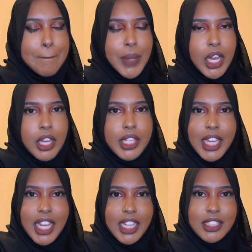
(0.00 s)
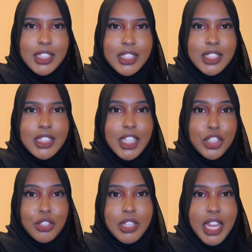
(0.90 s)
But yeah, guys, stay
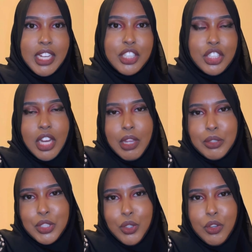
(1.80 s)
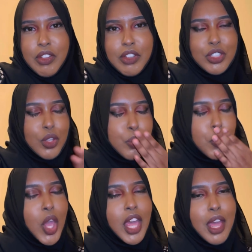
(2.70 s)
tuned and inshallah, I'll see you all very soon.
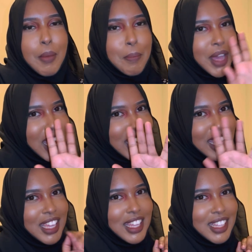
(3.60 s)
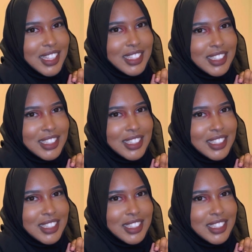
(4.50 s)
Bye.